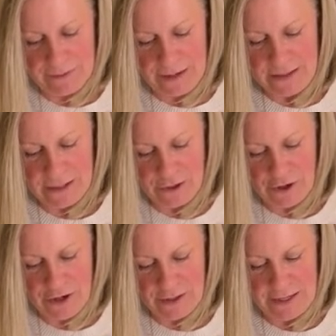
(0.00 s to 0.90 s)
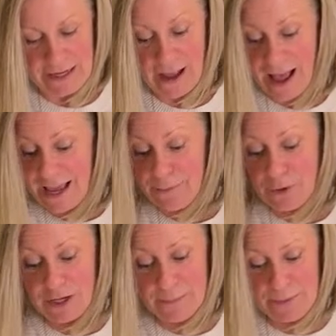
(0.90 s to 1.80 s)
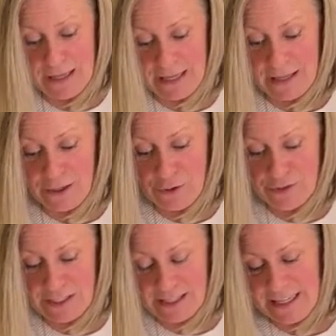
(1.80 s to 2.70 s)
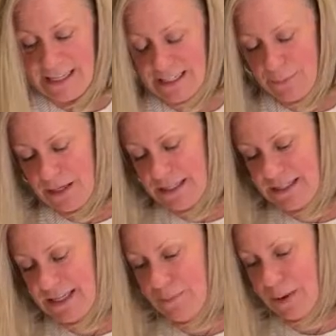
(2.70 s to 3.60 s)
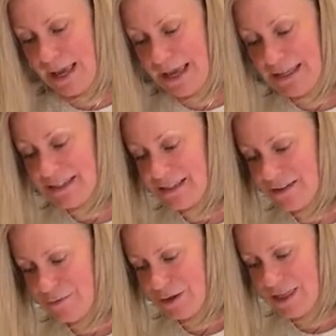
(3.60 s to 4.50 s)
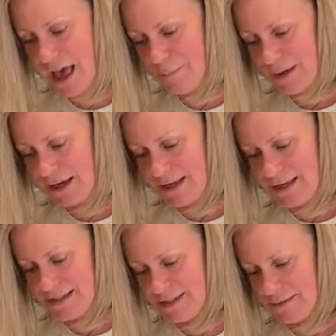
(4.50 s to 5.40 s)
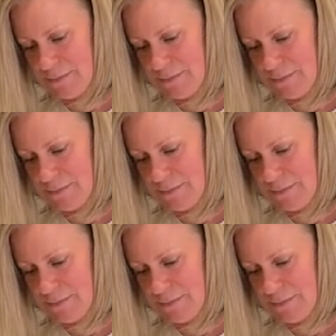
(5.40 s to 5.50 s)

and the garlic. I'm going to be using the Easy Peasy paste with that because